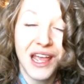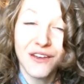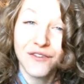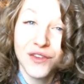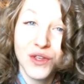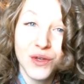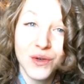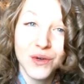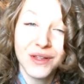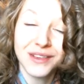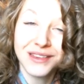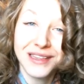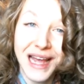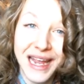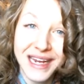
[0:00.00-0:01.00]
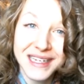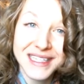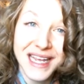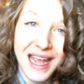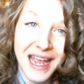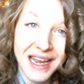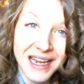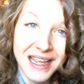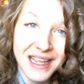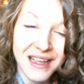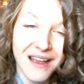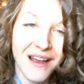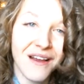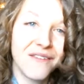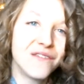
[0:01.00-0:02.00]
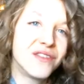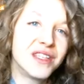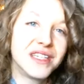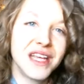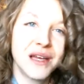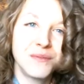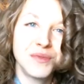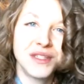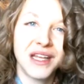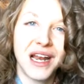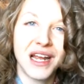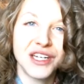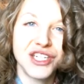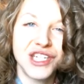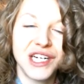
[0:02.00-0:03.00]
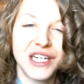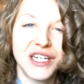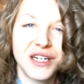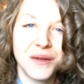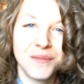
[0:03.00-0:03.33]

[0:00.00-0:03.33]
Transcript: If you liked any of the tips that I shared,